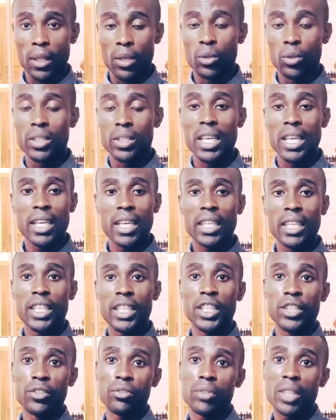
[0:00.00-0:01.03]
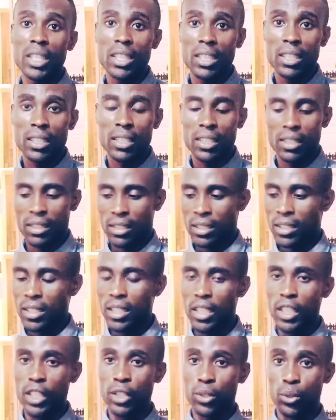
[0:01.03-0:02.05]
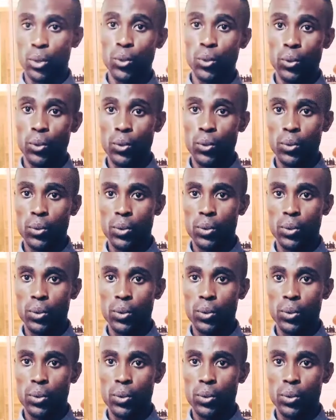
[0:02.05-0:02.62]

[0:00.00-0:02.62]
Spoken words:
You say iri itolu.